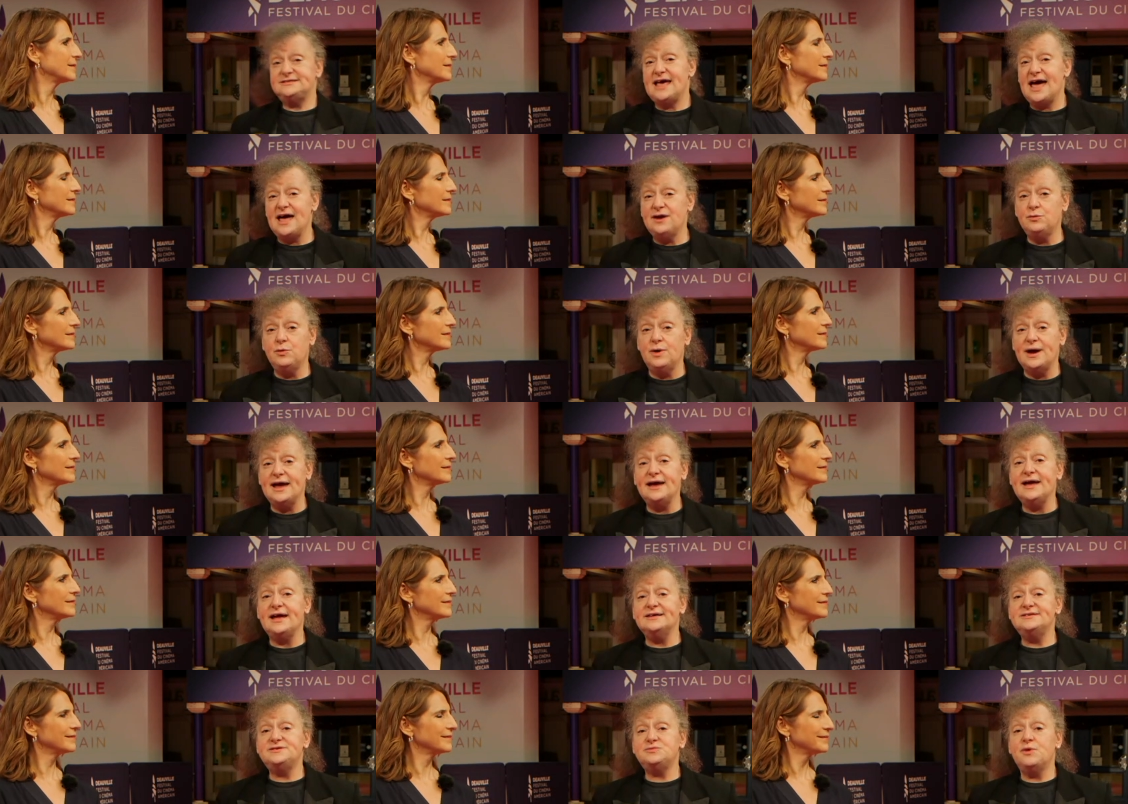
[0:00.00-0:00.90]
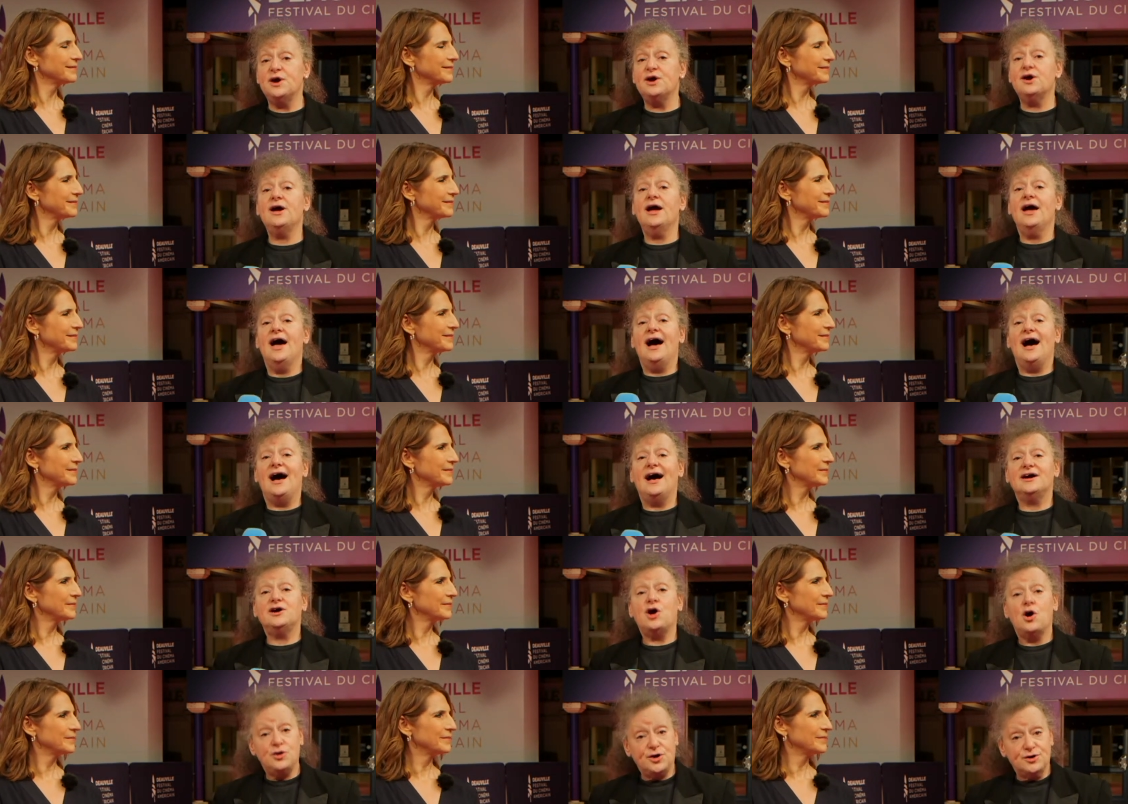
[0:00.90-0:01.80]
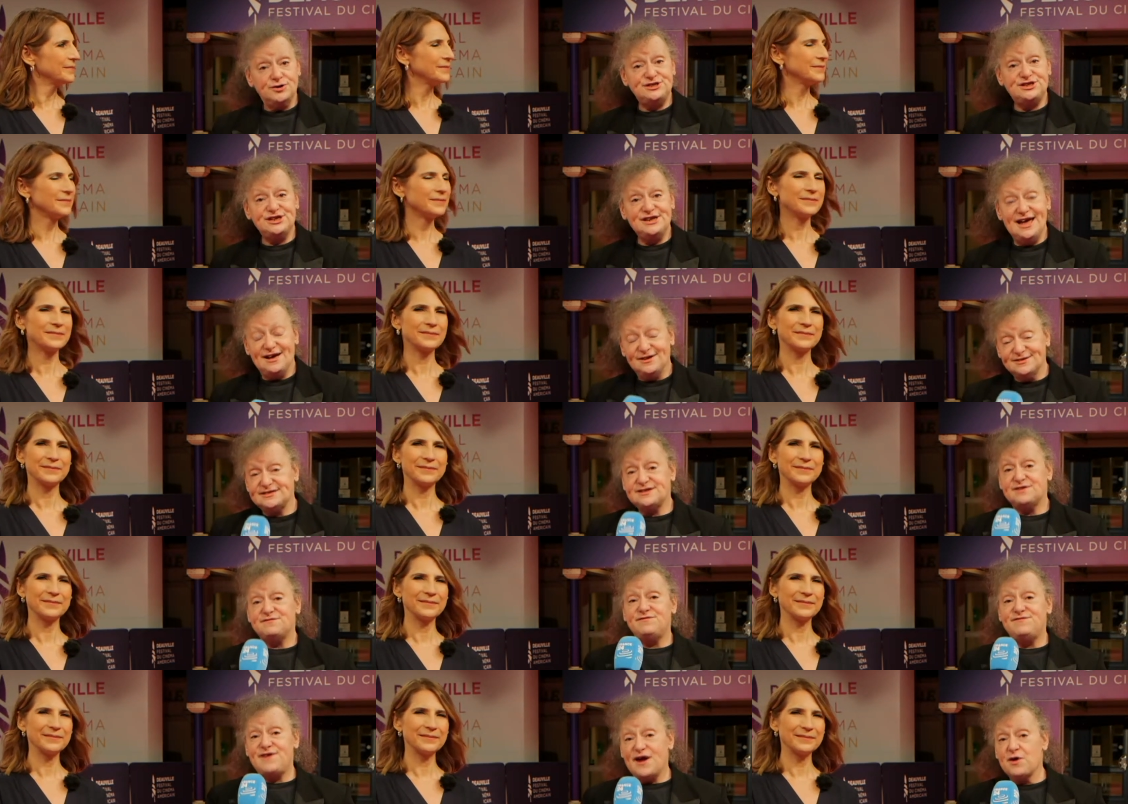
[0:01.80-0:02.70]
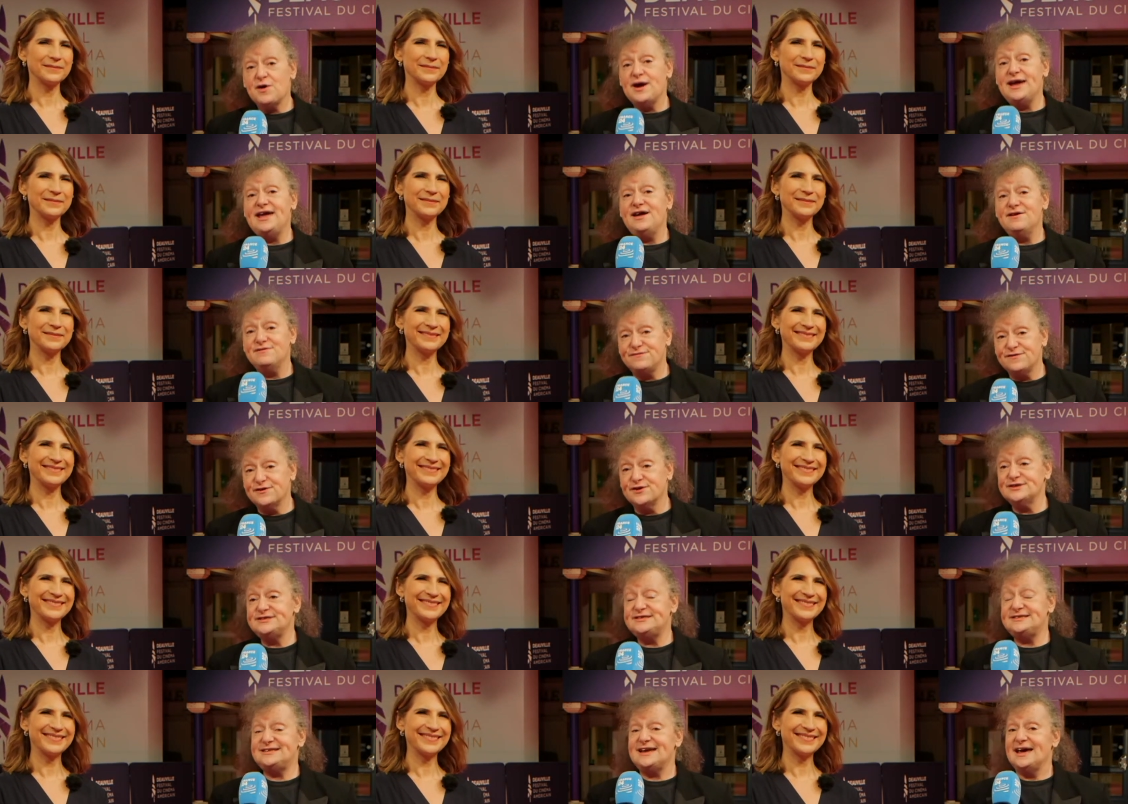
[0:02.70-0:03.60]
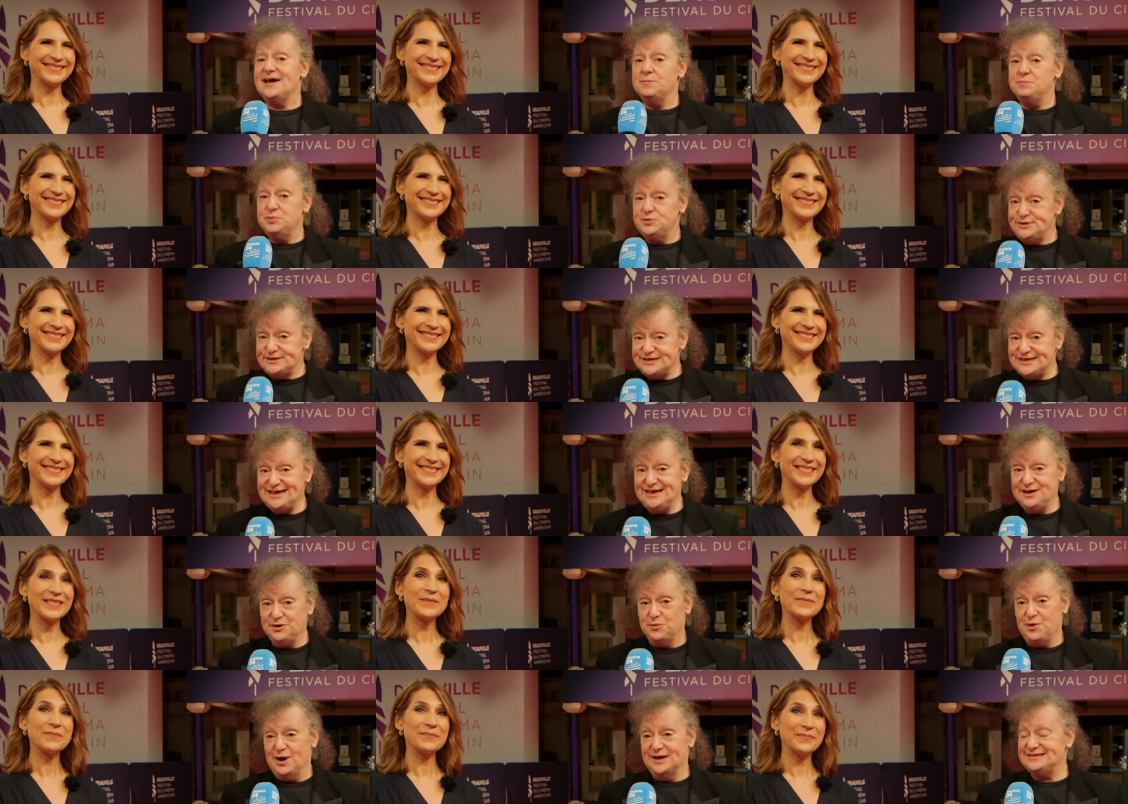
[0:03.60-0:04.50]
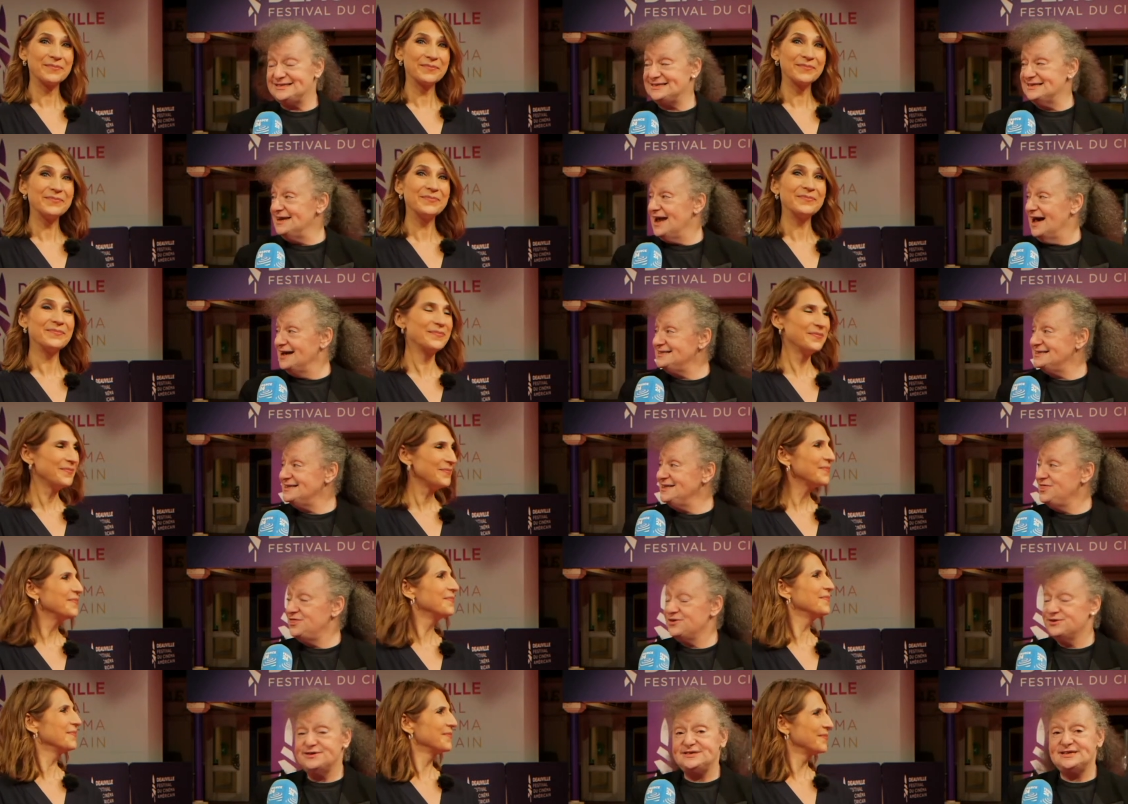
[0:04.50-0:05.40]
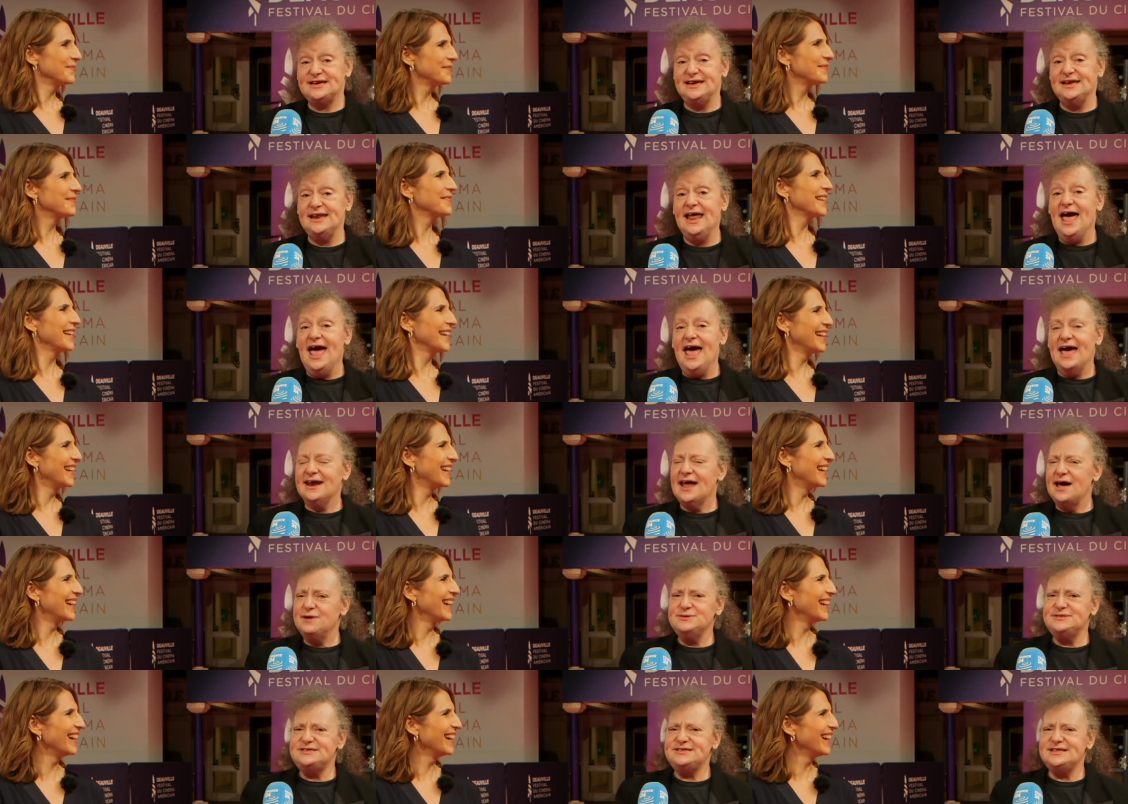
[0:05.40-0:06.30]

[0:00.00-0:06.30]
Speaker 1: that away is where uh, Coco Chanel's very first boutique was in 1913. And I was